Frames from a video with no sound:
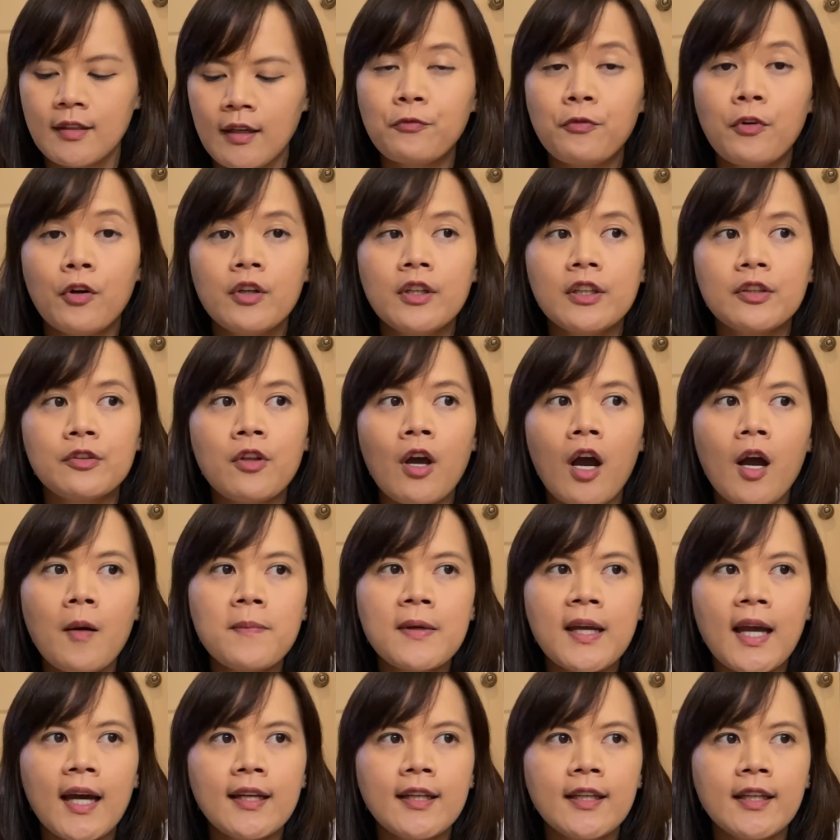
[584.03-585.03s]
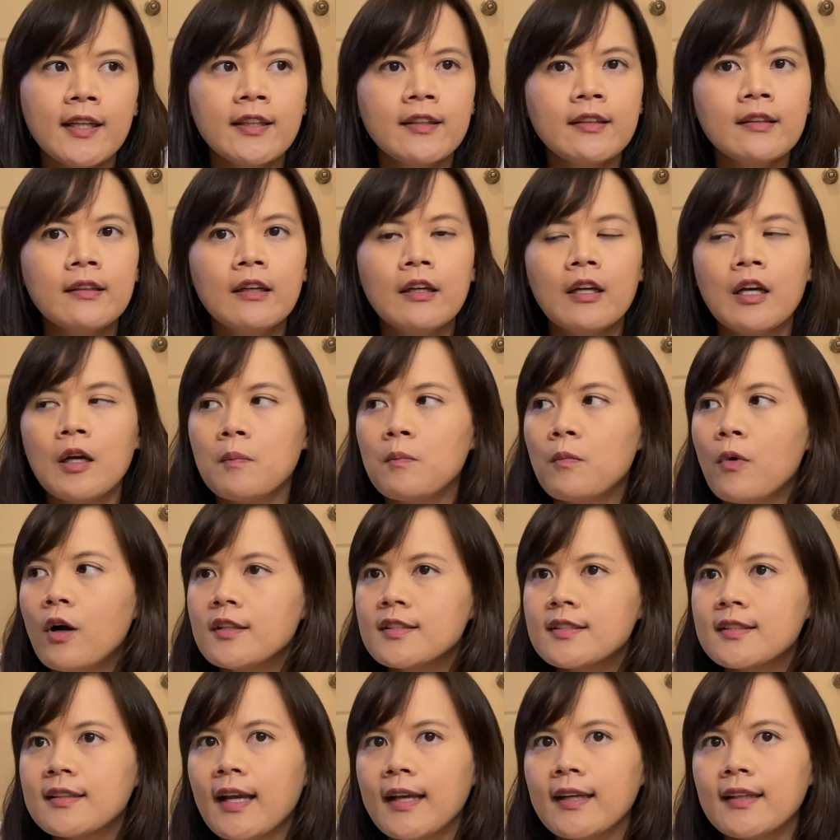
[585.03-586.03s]
For the top cutting,
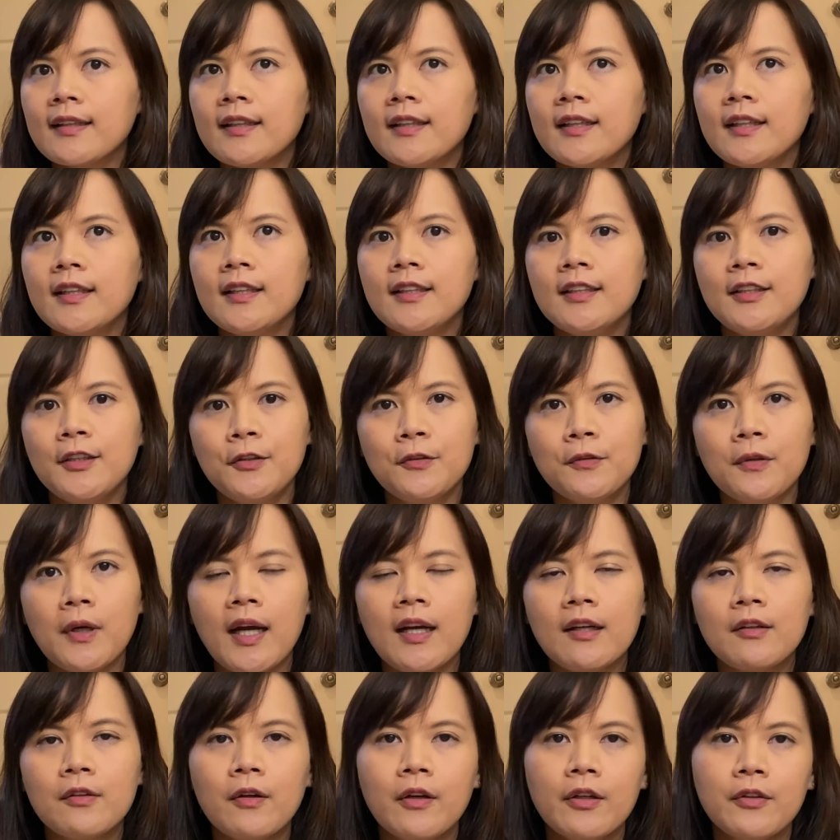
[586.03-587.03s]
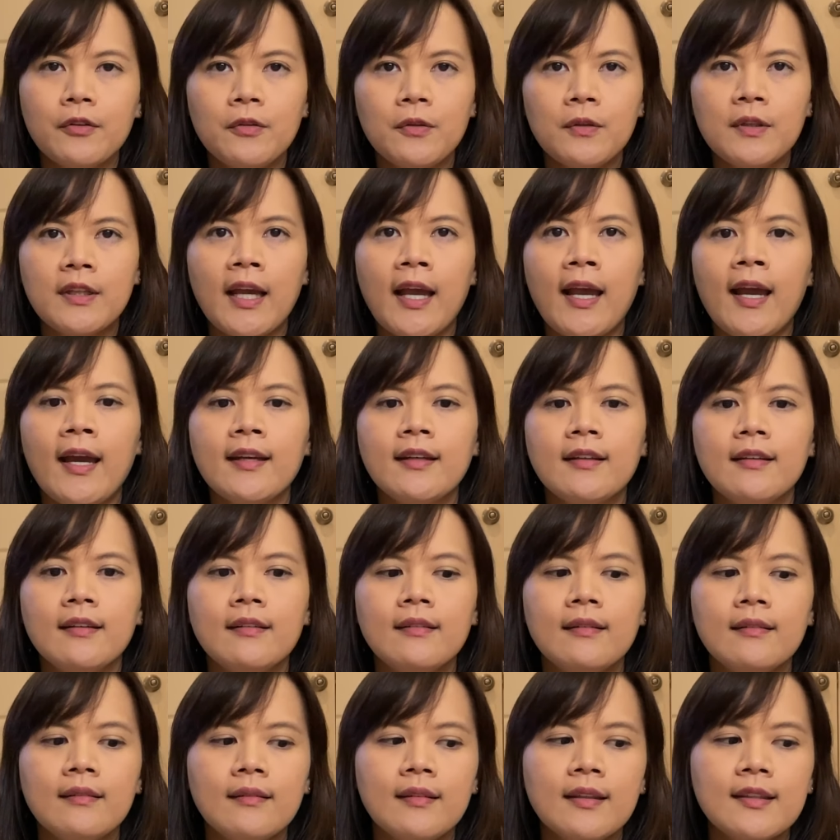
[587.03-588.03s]
most likely you are going to get
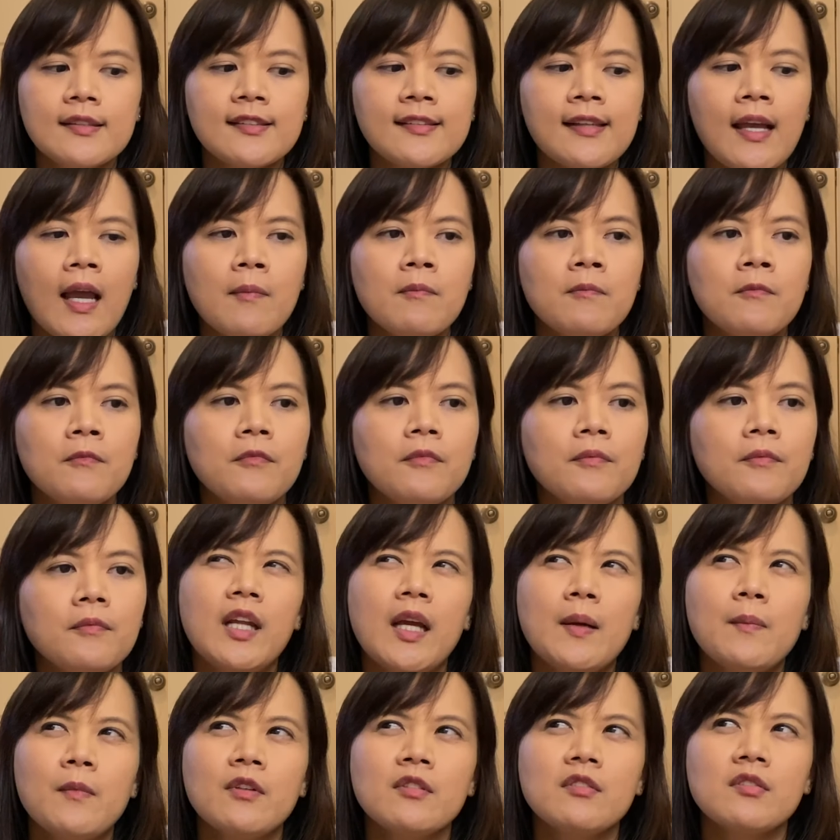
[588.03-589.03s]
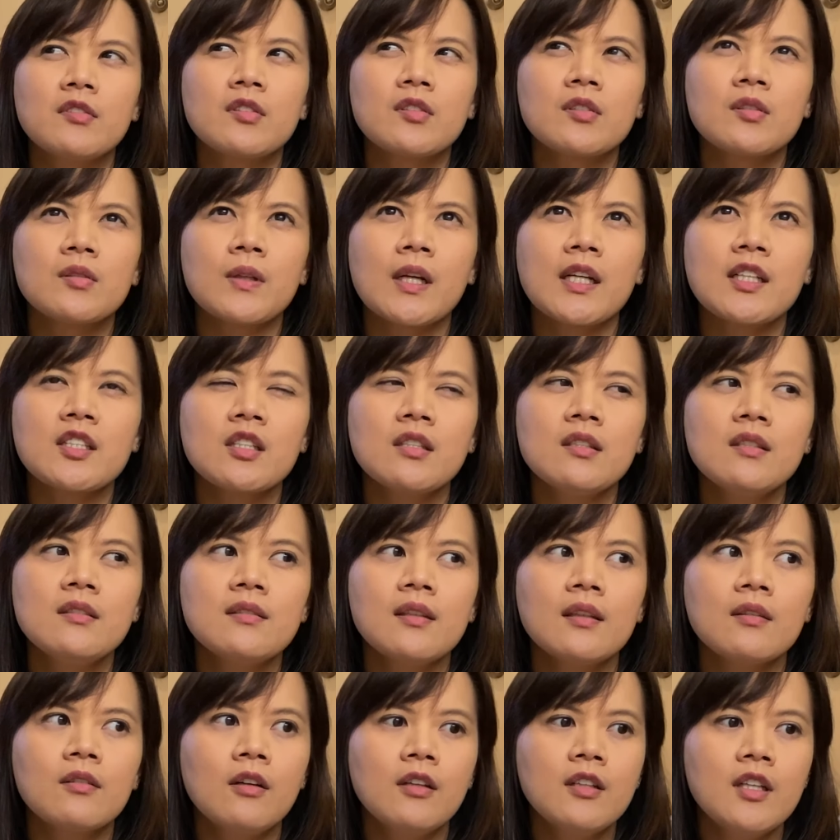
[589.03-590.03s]
the same demonstration. Is
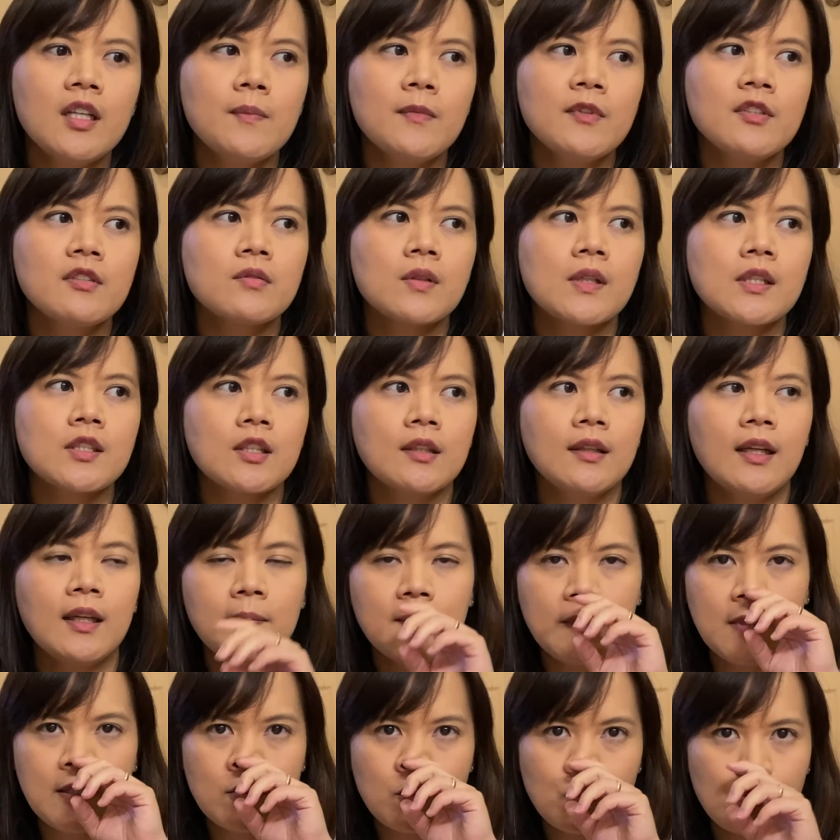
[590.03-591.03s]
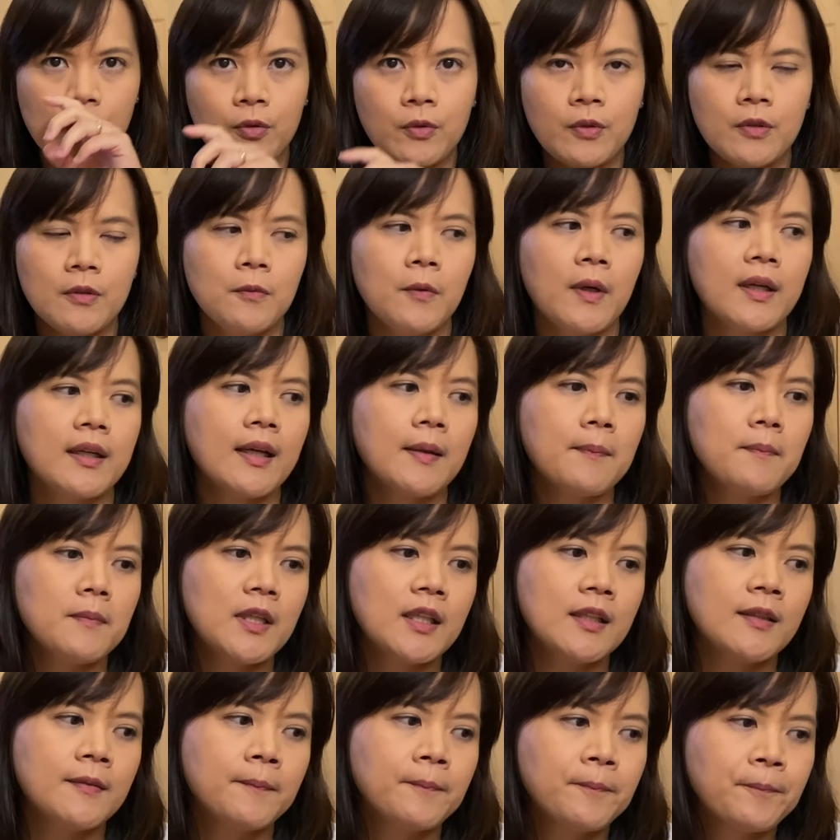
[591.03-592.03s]
a co-demonstration. Let me show you what I mean.